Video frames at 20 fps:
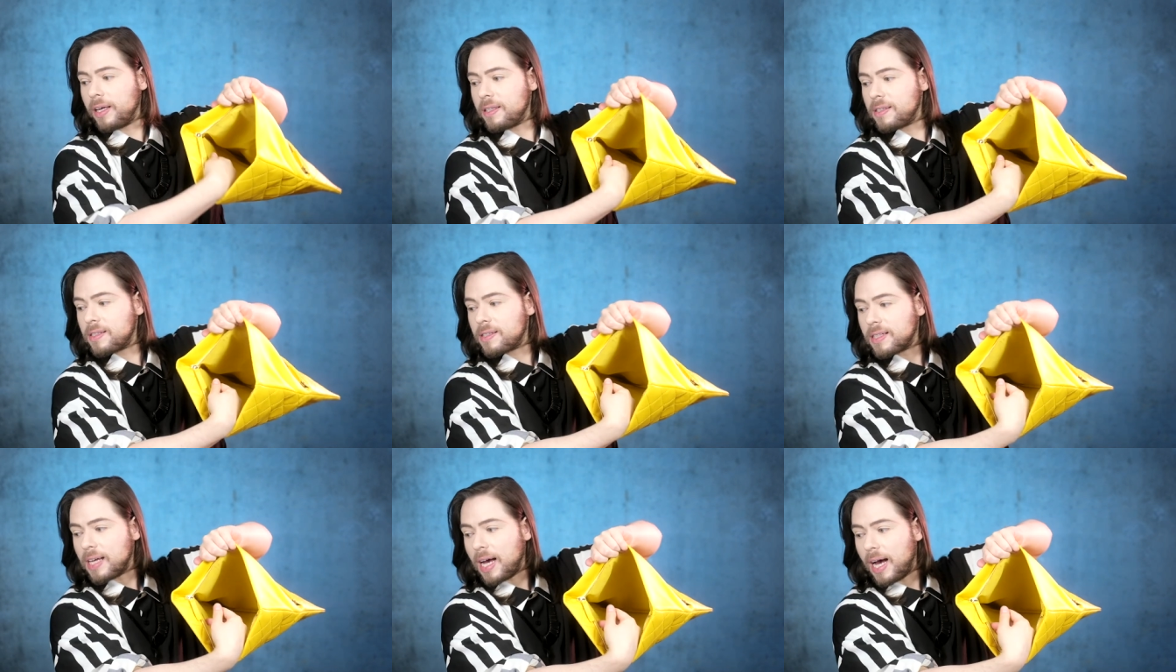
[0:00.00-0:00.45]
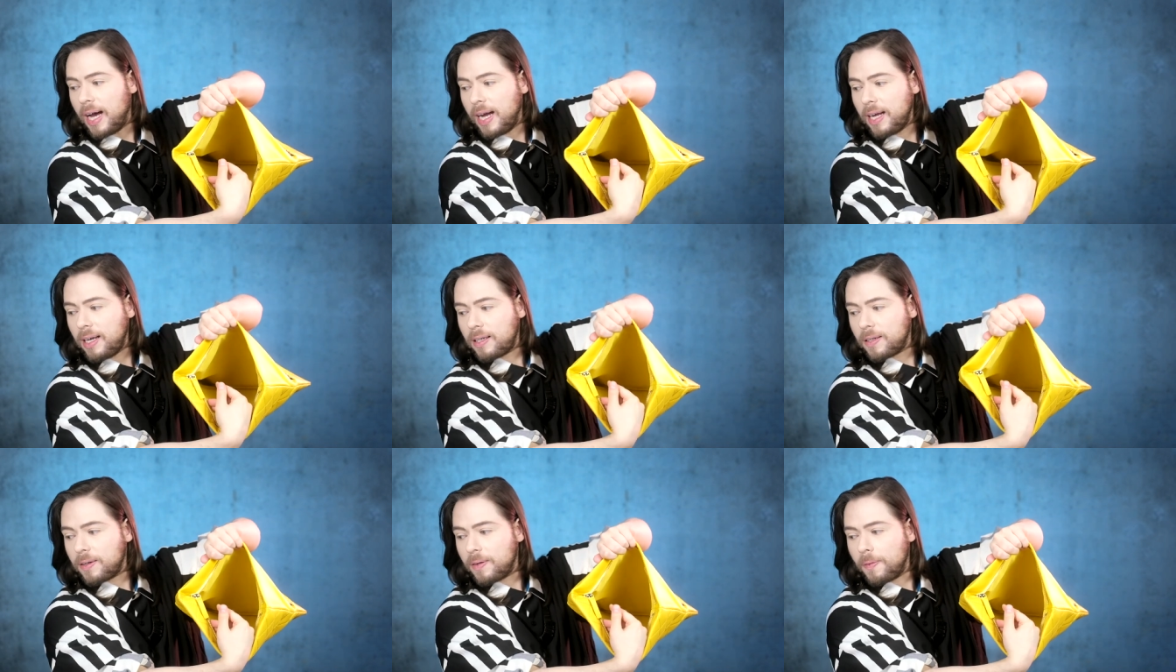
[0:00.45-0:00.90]

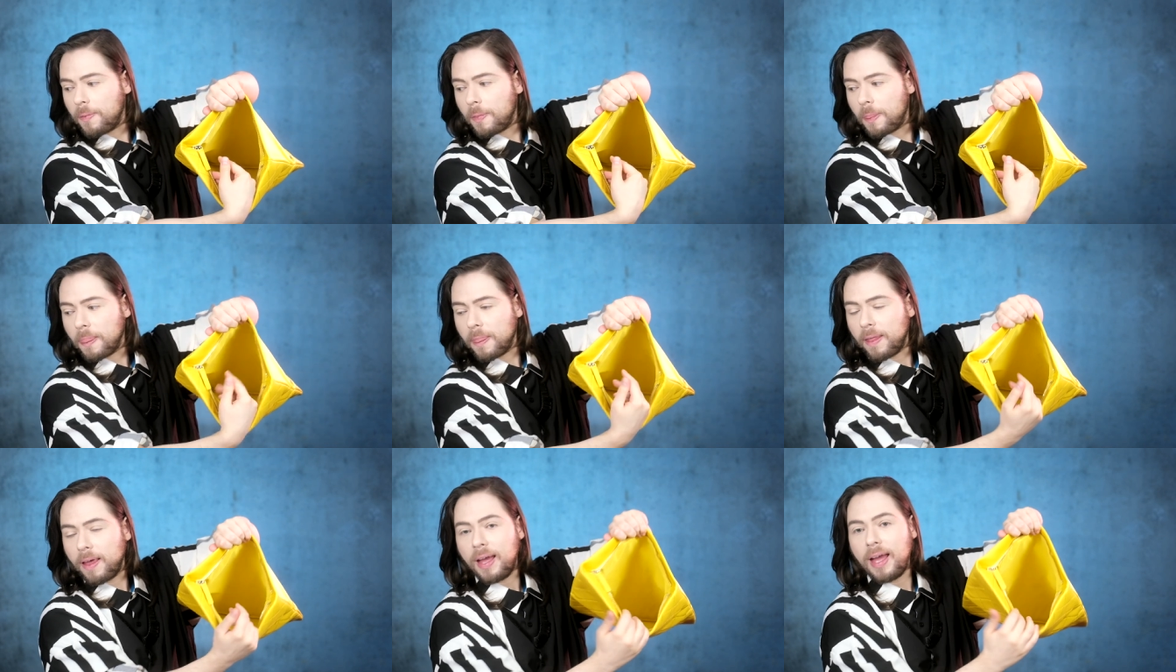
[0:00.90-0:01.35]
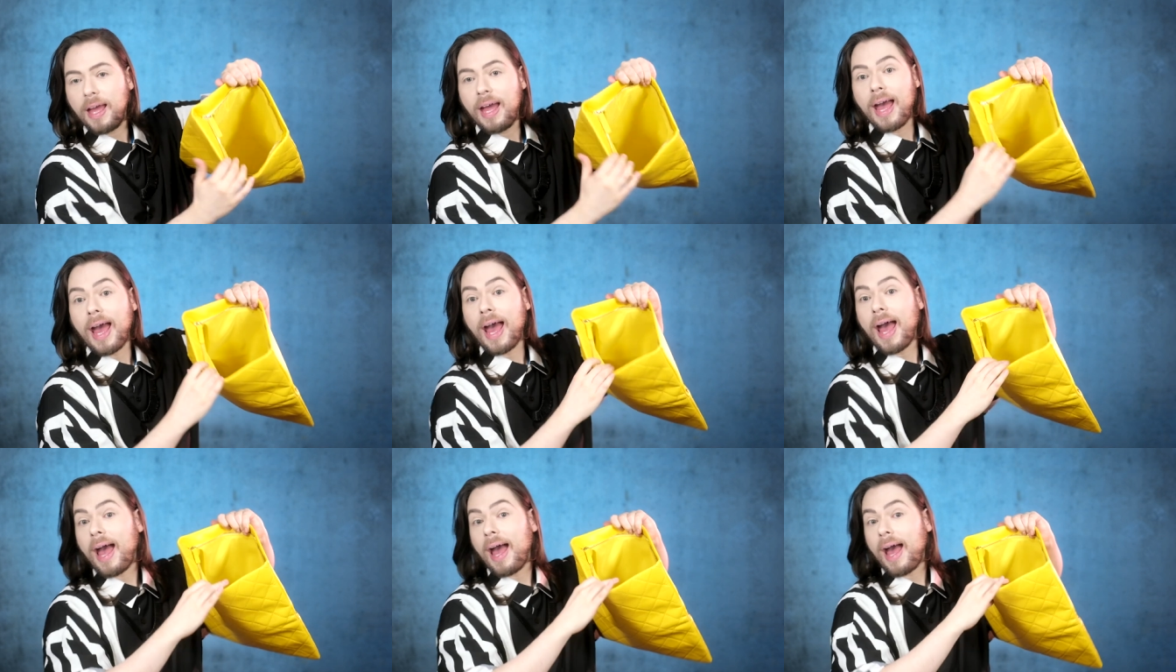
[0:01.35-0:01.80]
inside.
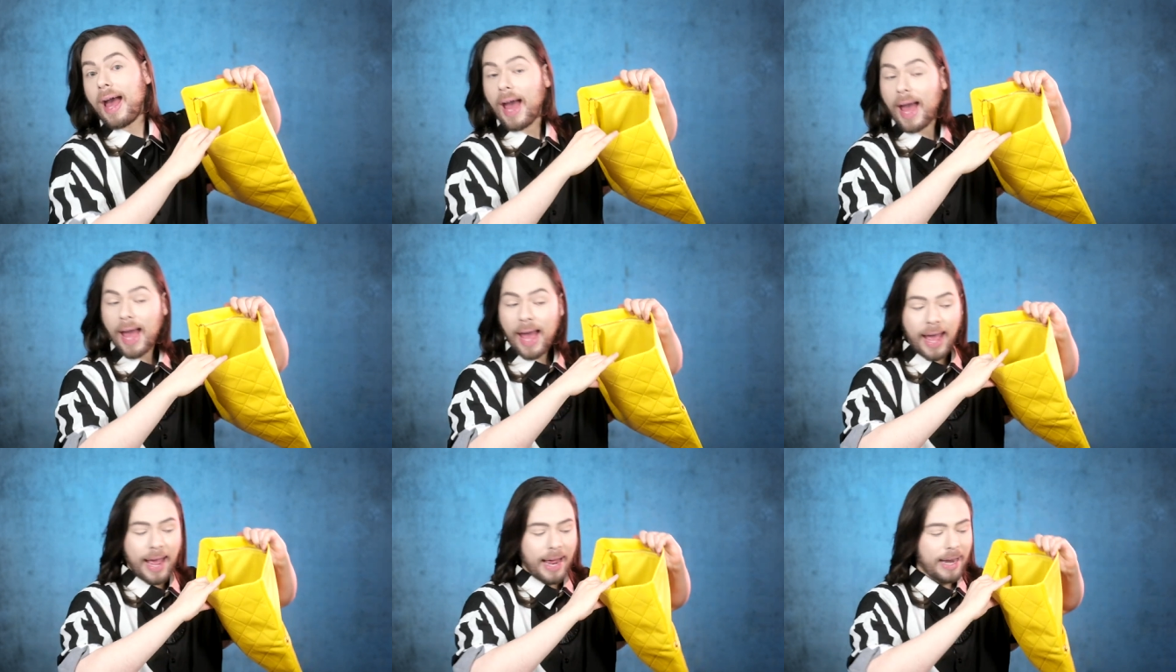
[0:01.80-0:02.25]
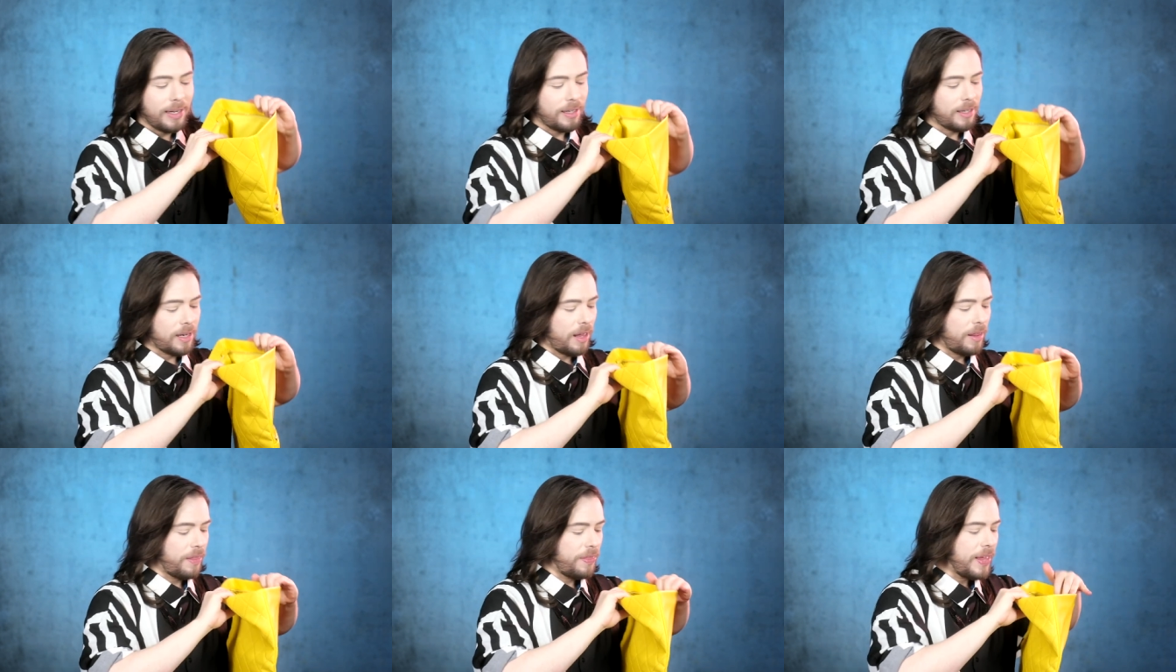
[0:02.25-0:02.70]

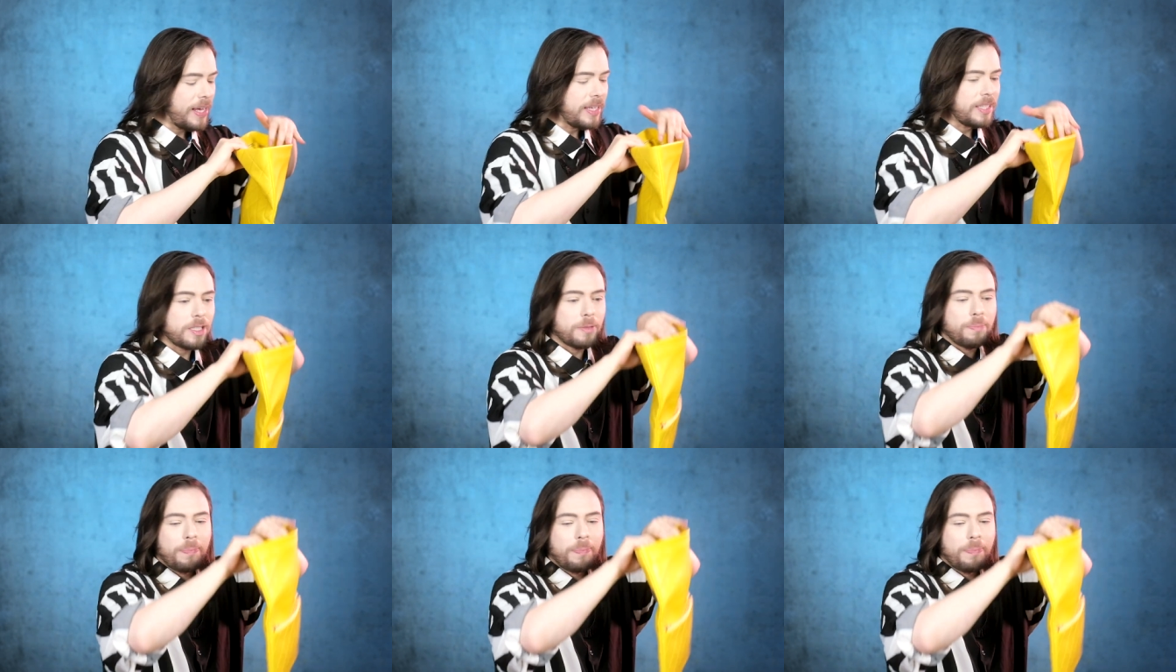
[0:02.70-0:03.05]
And this